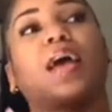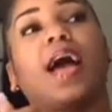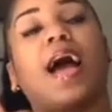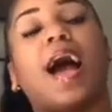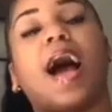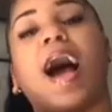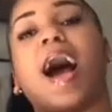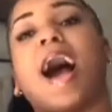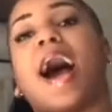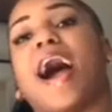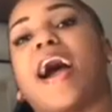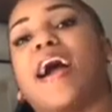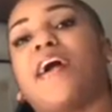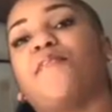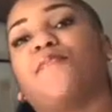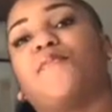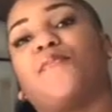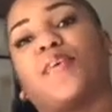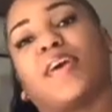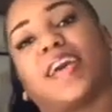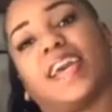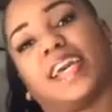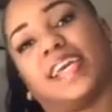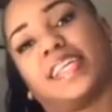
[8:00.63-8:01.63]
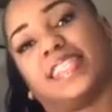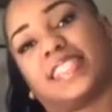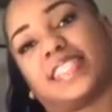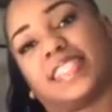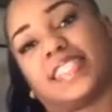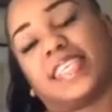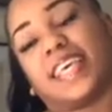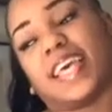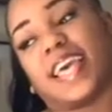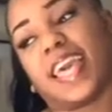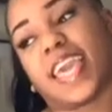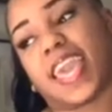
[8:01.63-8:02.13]
how it went
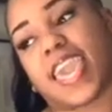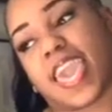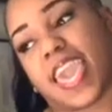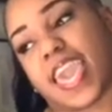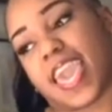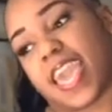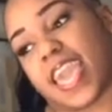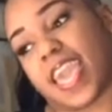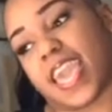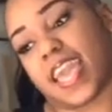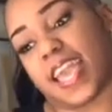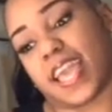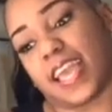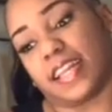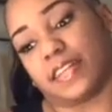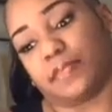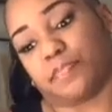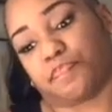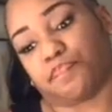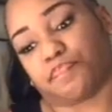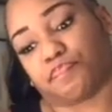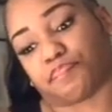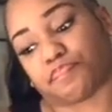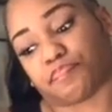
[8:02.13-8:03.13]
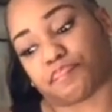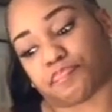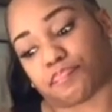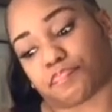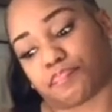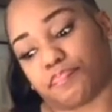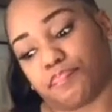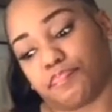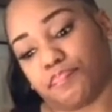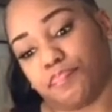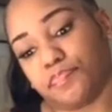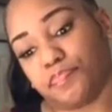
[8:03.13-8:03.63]
and
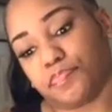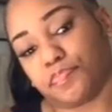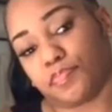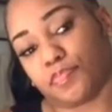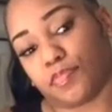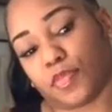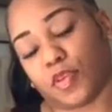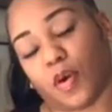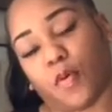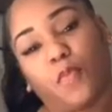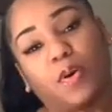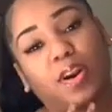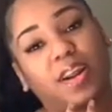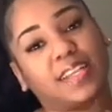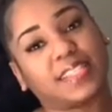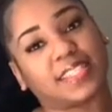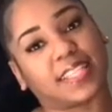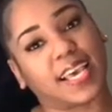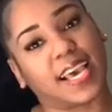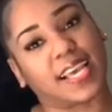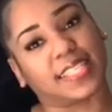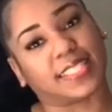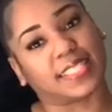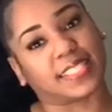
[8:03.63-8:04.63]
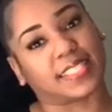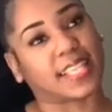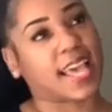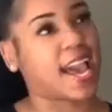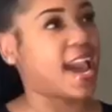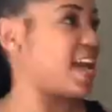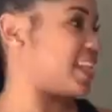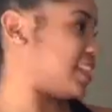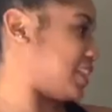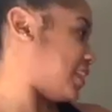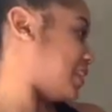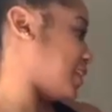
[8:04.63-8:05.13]
what else I had to say. I
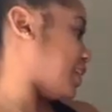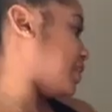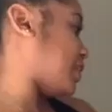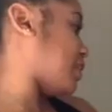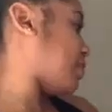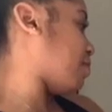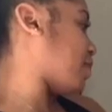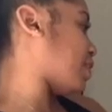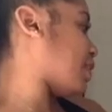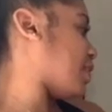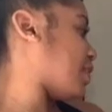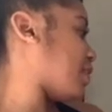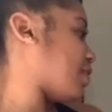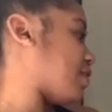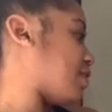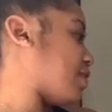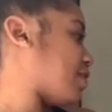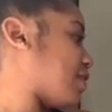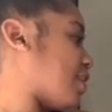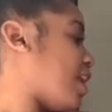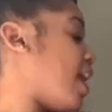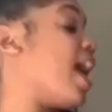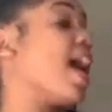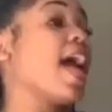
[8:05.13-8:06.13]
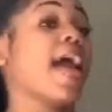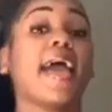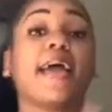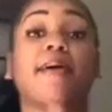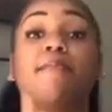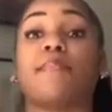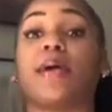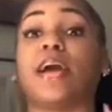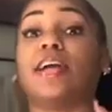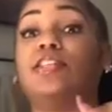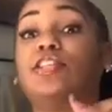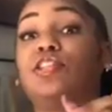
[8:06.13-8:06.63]
had to say something else.
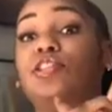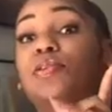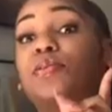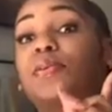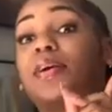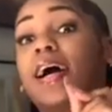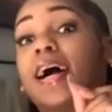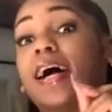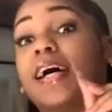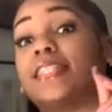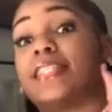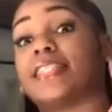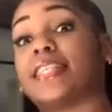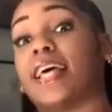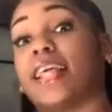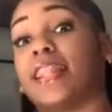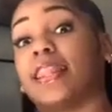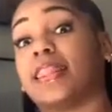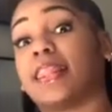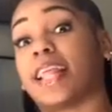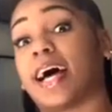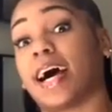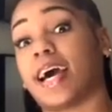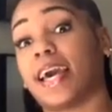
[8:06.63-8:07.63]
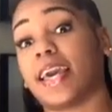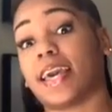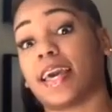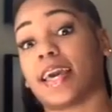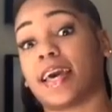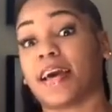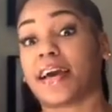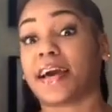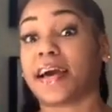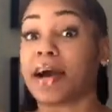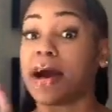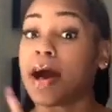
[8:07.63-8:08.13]
And make sure you guys like,
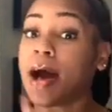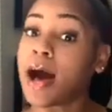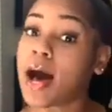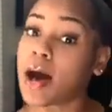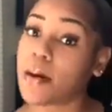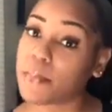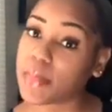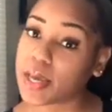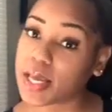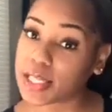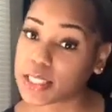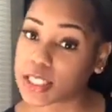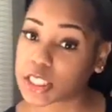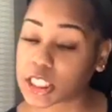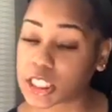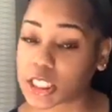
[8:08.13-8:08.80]
comment,